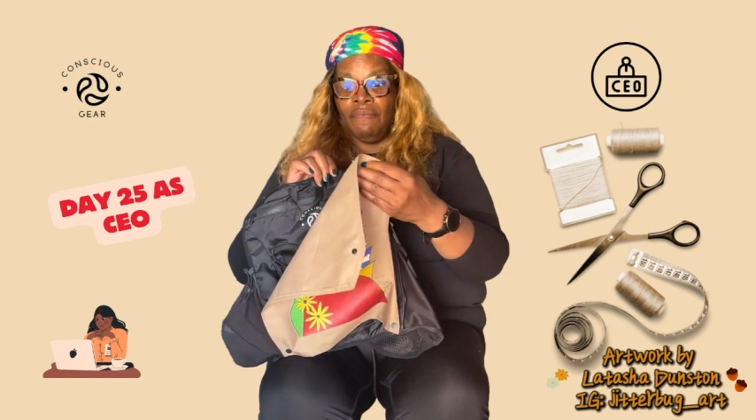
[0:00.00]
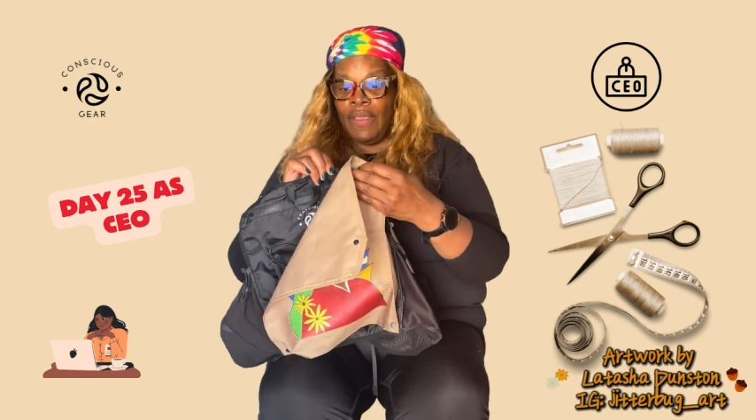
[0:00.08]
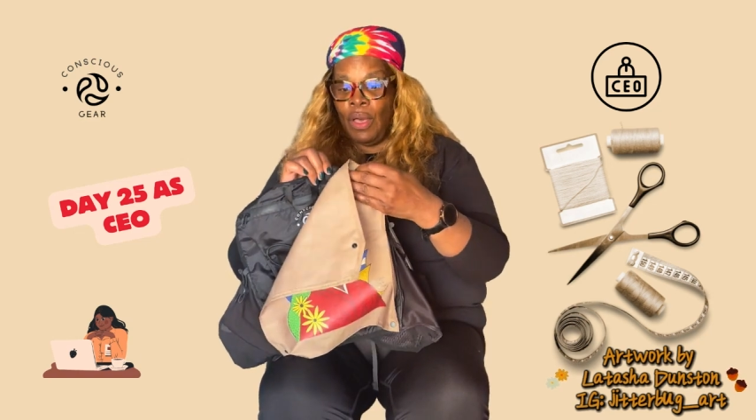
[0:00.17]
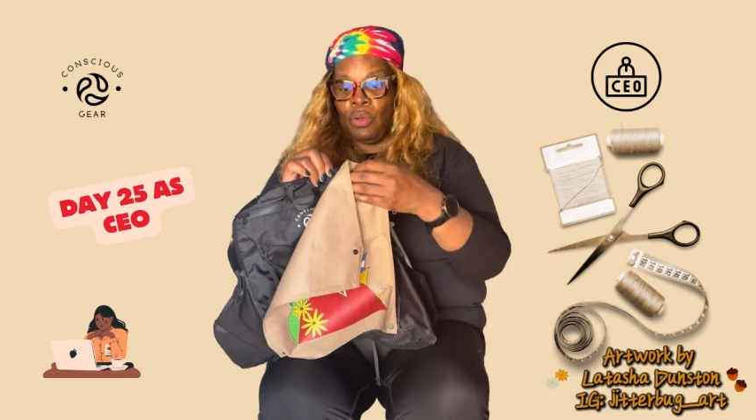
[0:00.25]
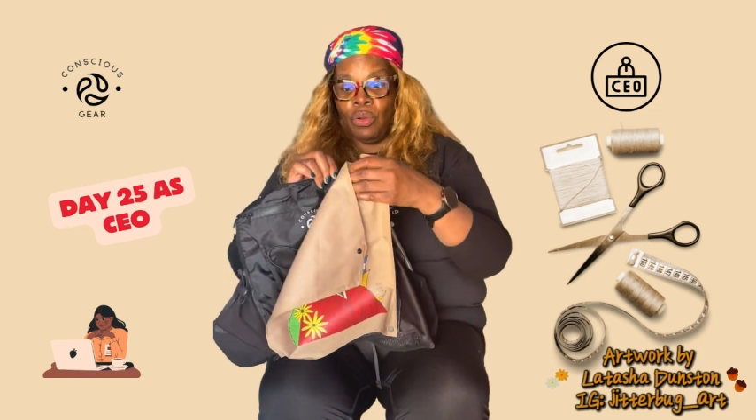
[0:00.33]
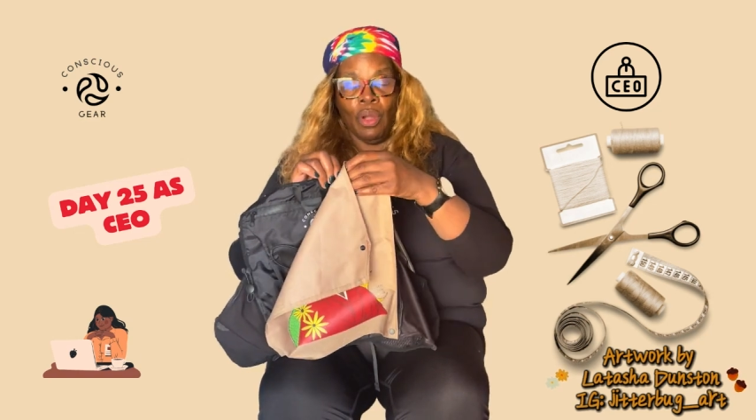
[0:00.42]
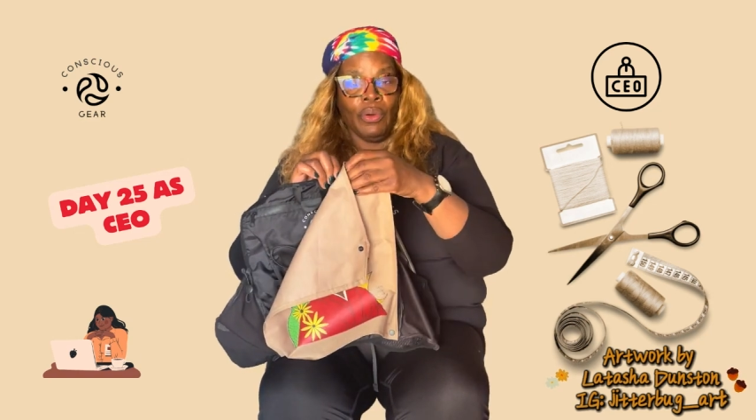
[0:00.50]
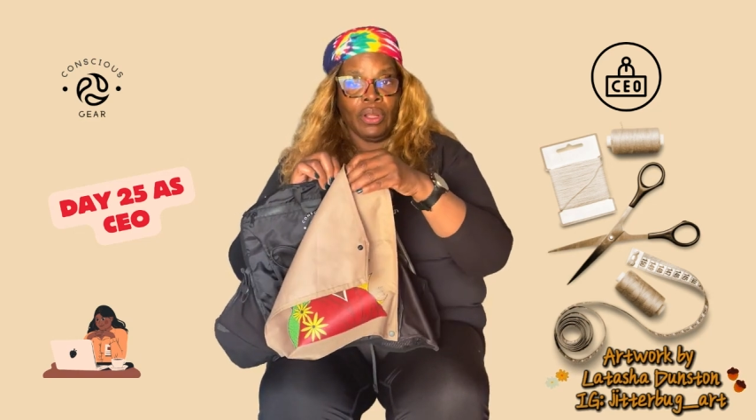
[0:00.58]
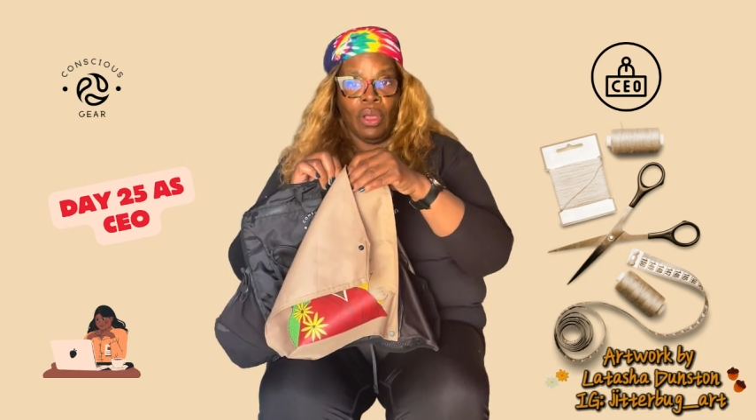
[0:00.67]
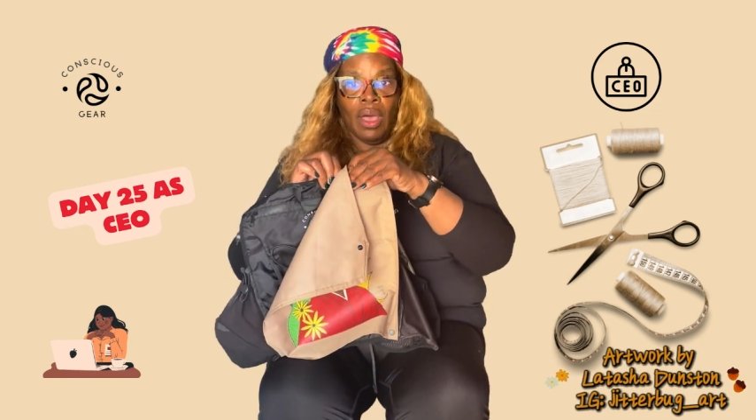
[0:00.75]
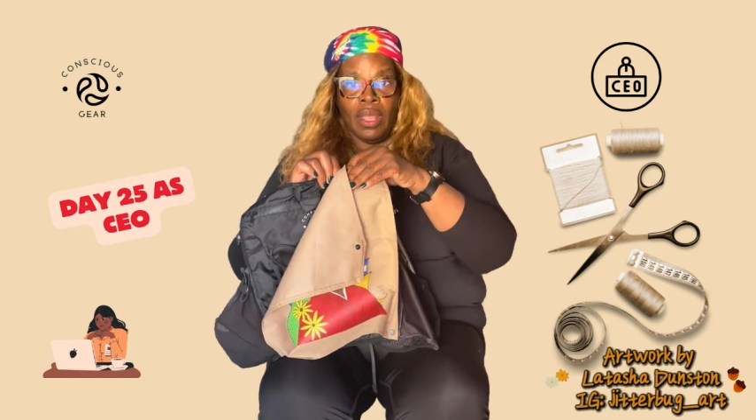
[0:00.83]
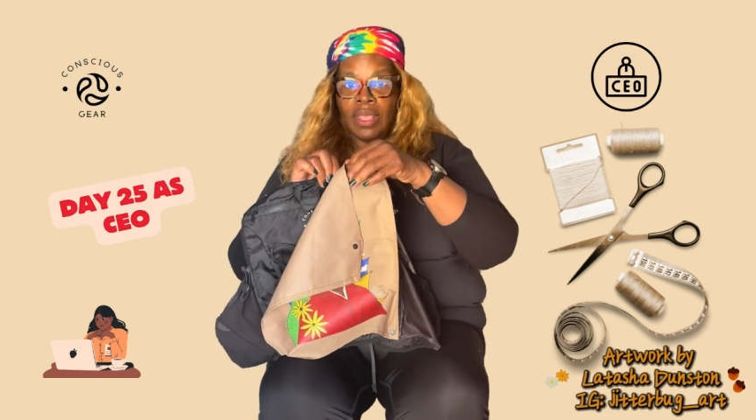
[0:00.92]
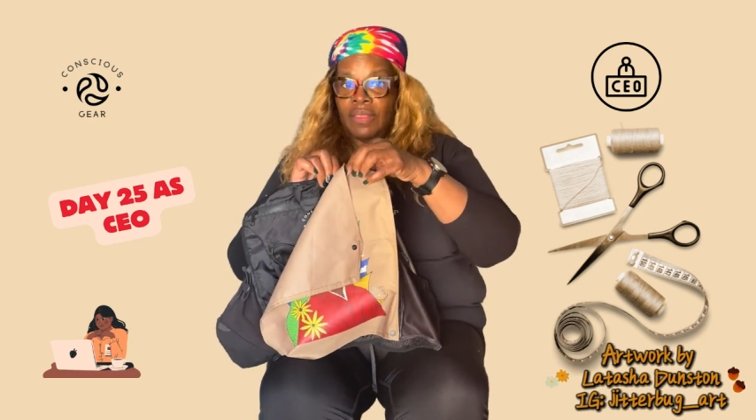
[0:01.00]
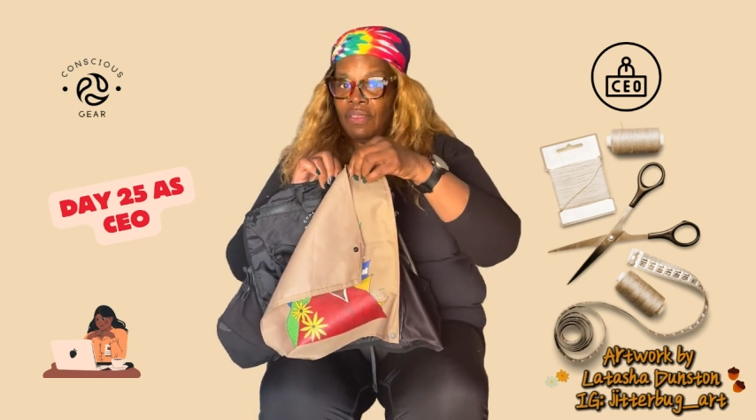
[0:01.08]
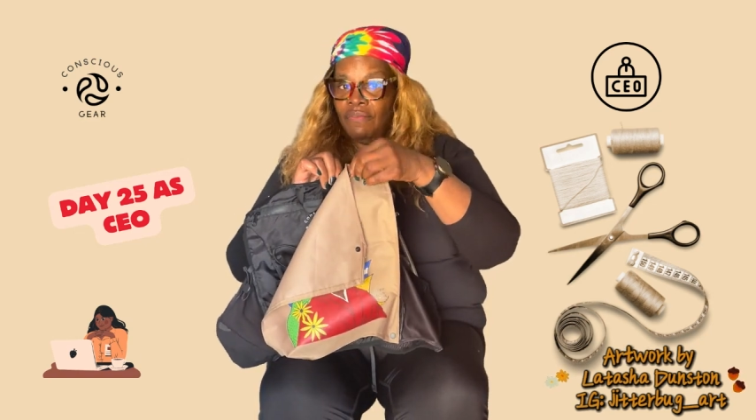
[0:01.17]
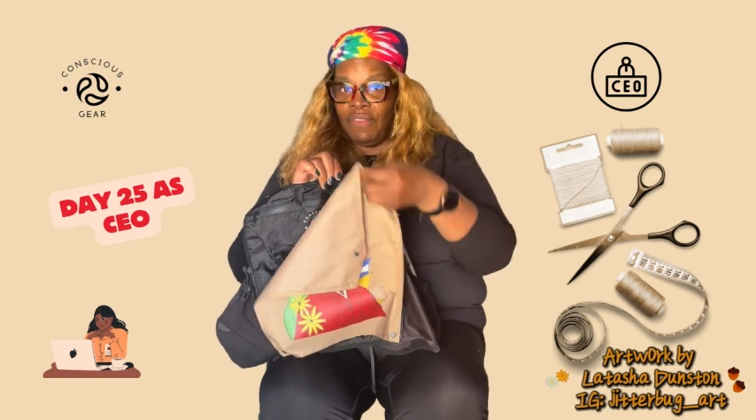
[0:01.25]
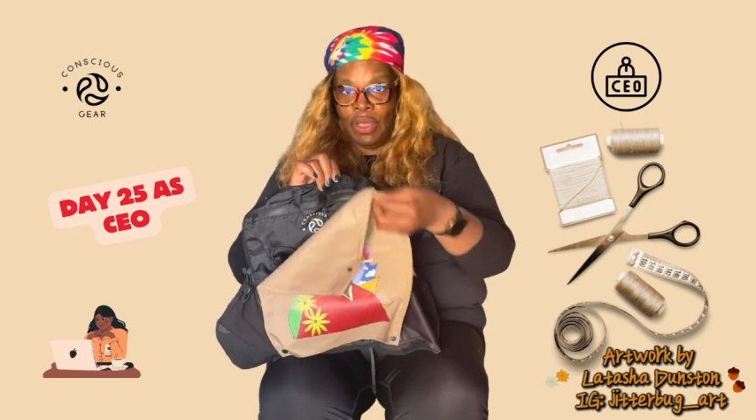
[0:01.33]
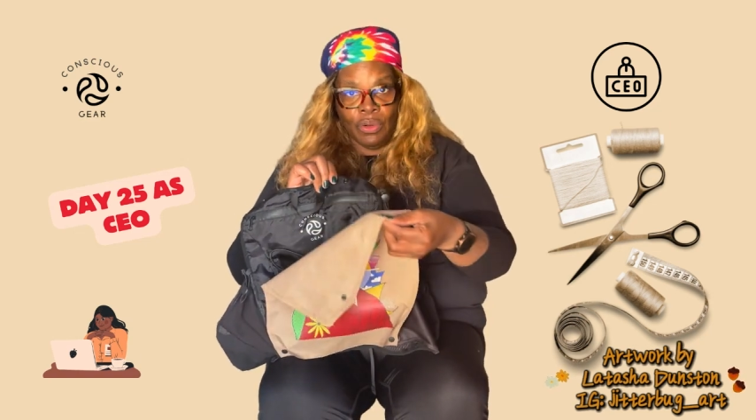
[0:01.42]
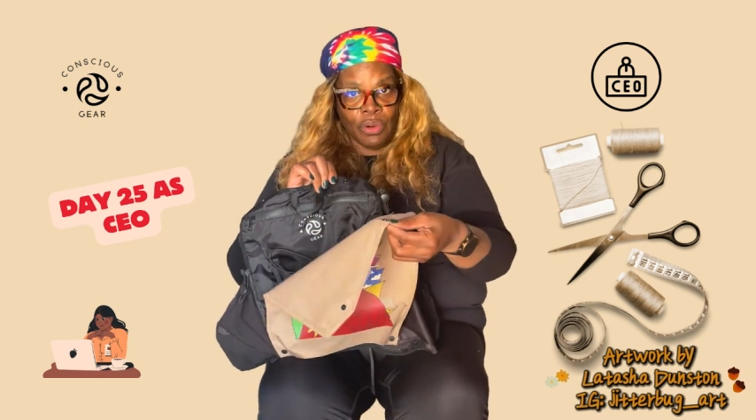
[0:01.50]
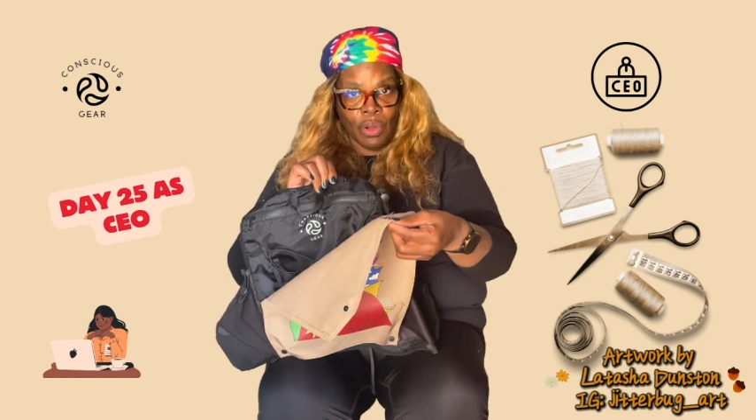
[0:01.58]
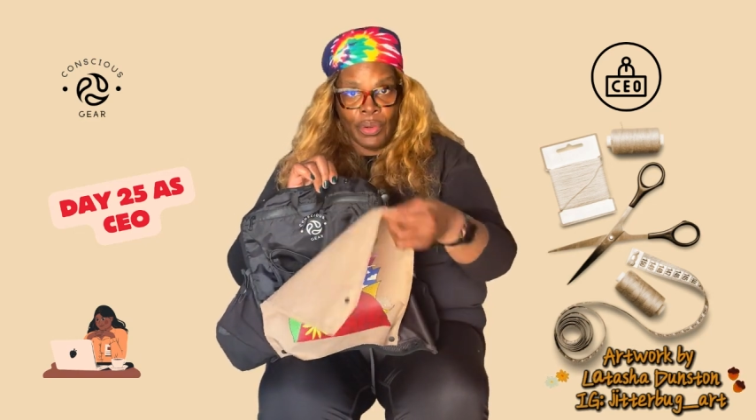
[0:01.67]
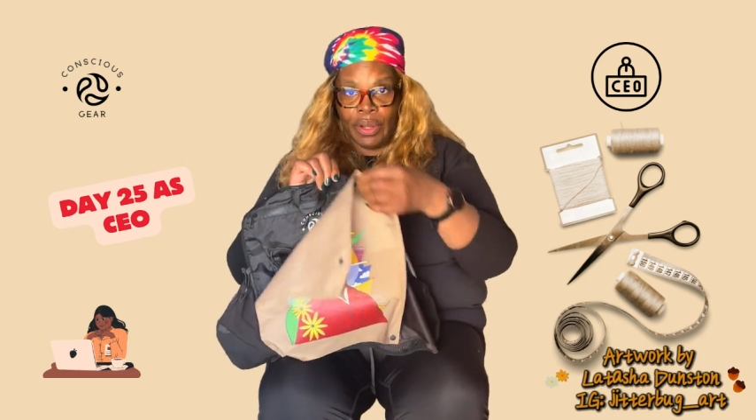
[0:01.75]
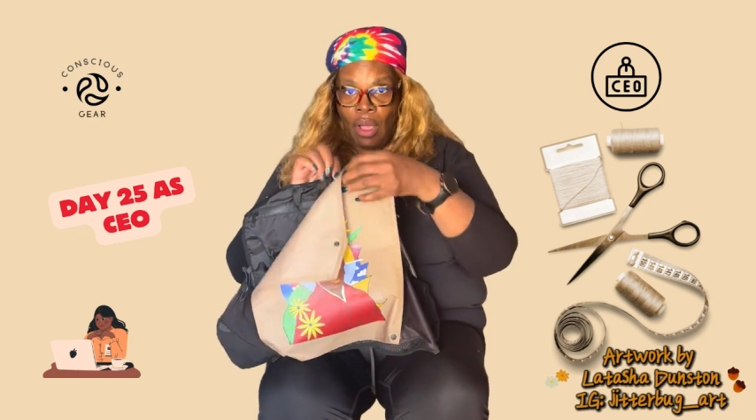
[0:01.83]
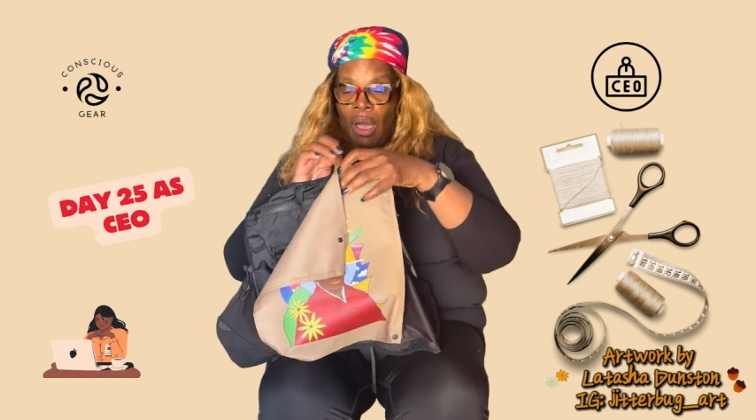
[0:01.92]
Velcro it on and then
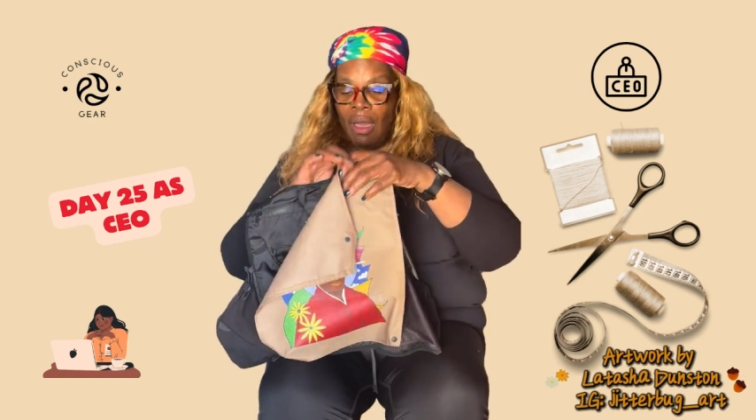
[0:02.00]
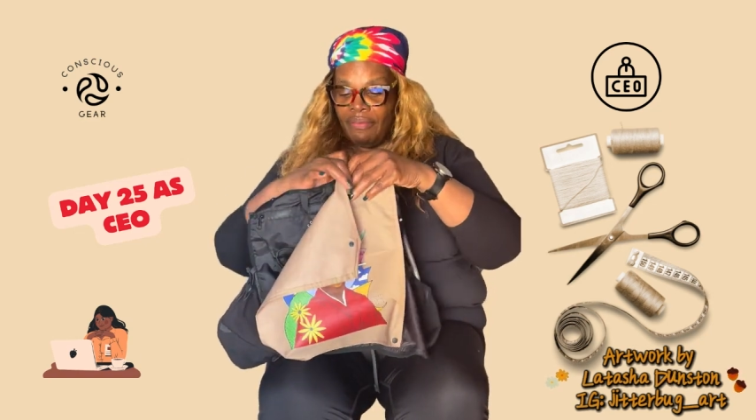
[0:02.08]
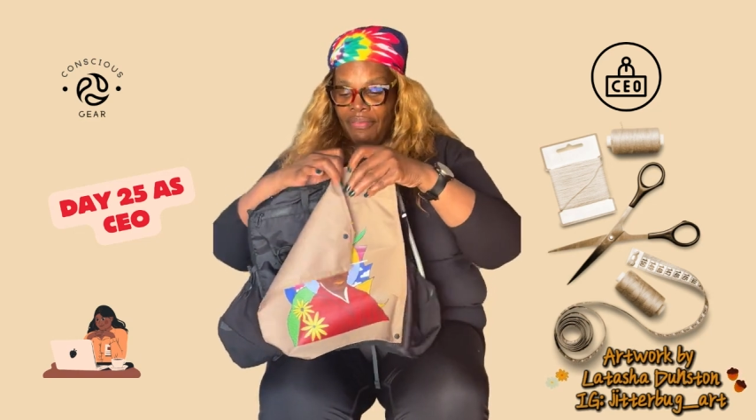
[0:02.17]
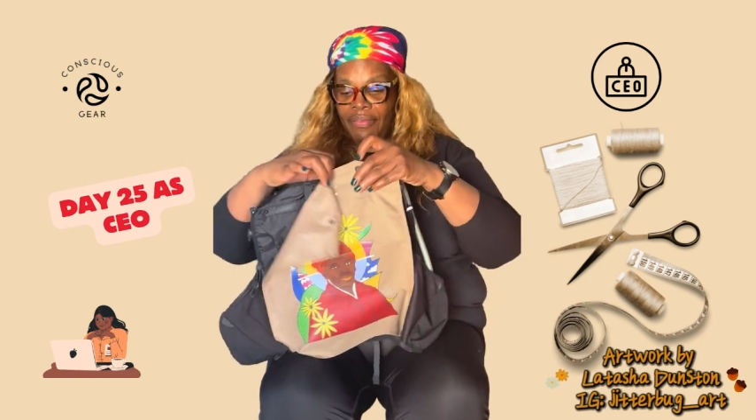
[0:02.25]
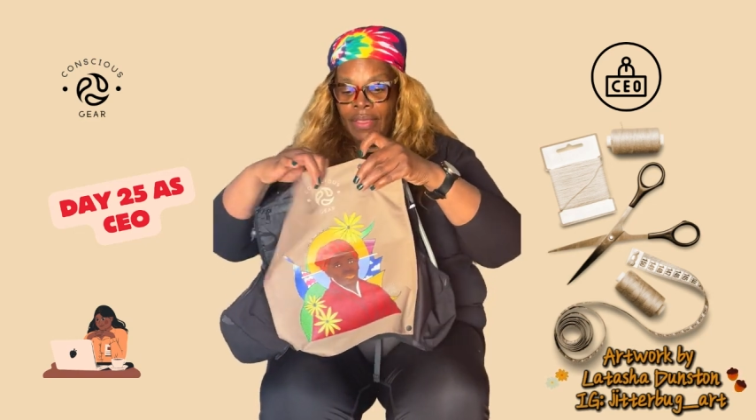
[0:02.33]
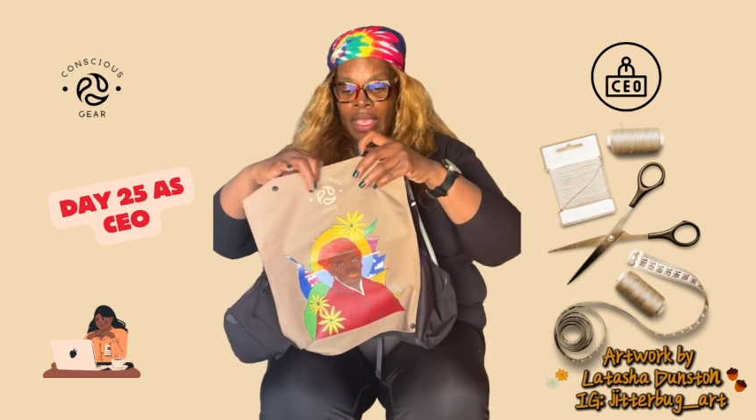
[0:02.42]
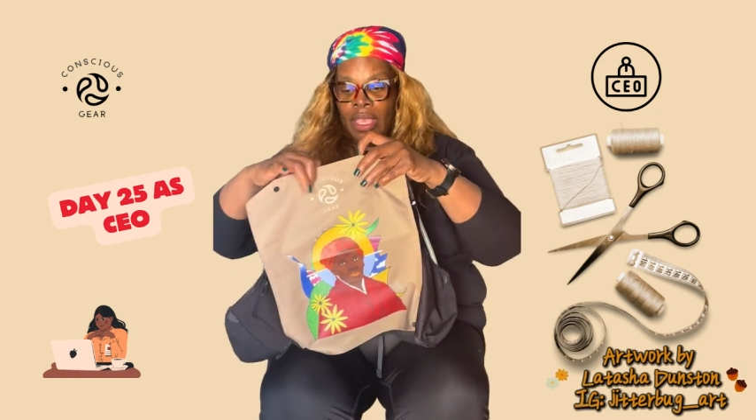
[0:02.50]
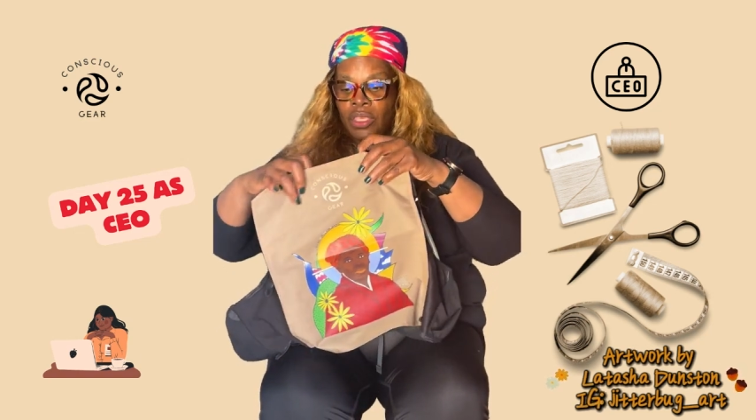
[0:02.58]
Velcro it off.